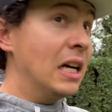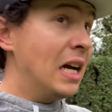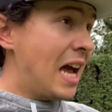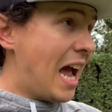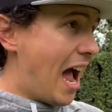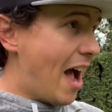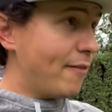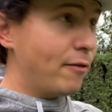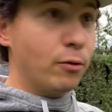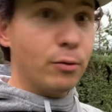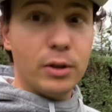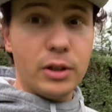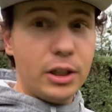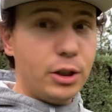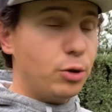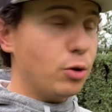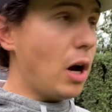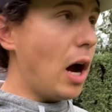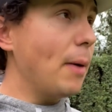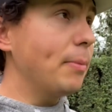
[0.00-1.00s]
Haven't really
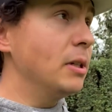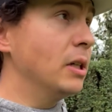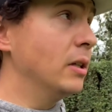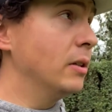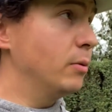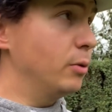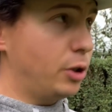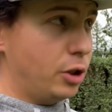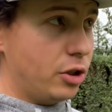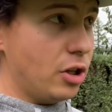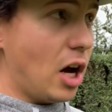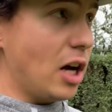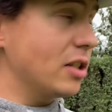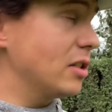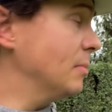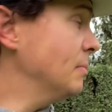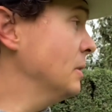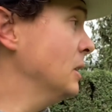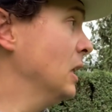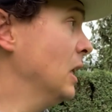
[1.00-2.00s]
dropped, which is
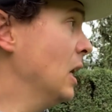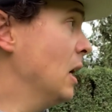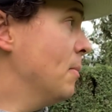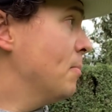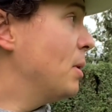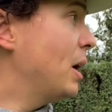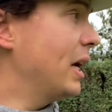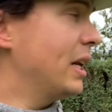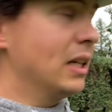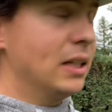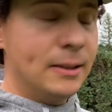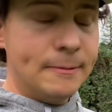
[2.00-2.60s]
awesome, but